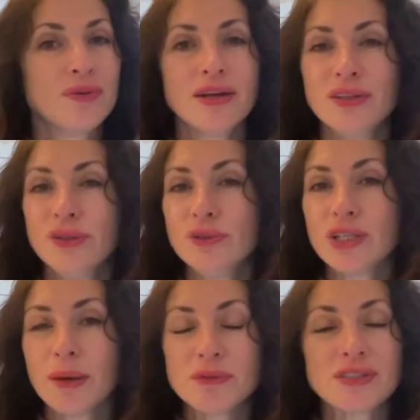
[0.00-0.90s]
Not huge
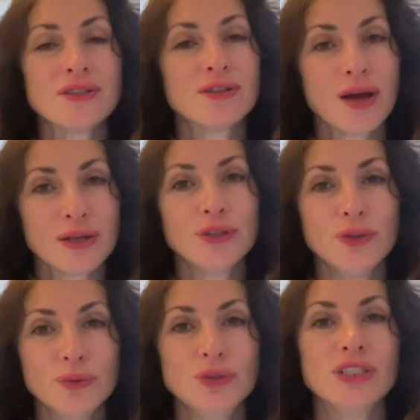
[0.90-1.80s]
ups, not
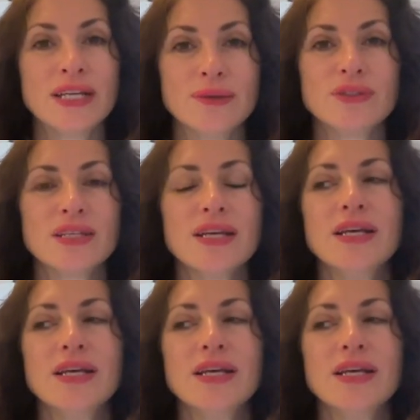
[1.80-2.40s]
huge downs.